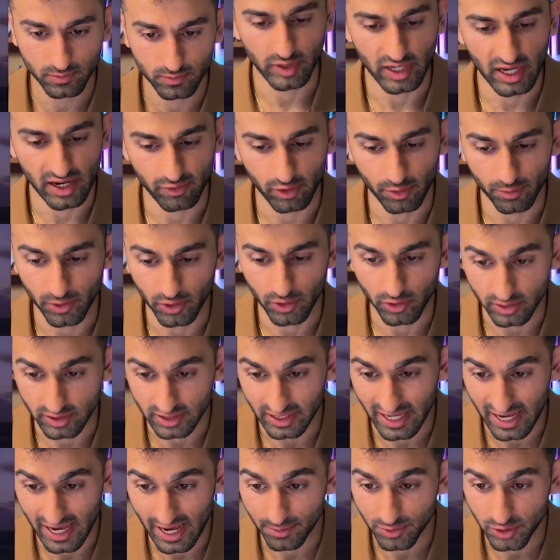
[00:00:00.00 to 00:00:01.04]
So we have our
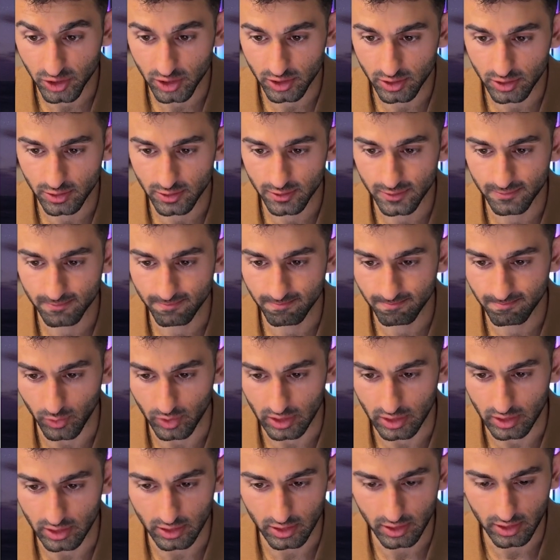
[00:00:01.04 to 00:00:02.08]
post captions
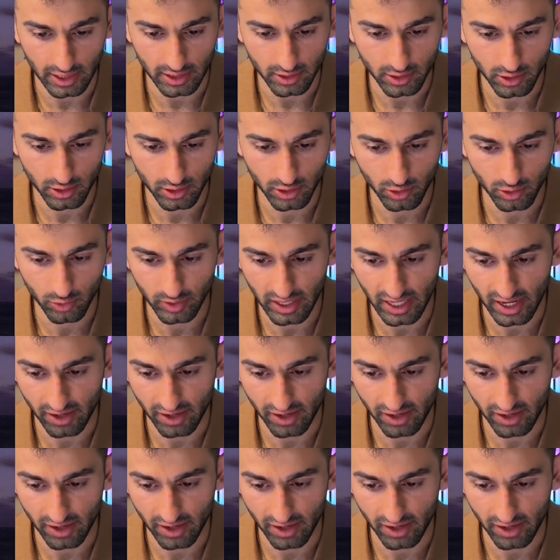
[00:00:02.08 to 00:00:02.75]
that we get here.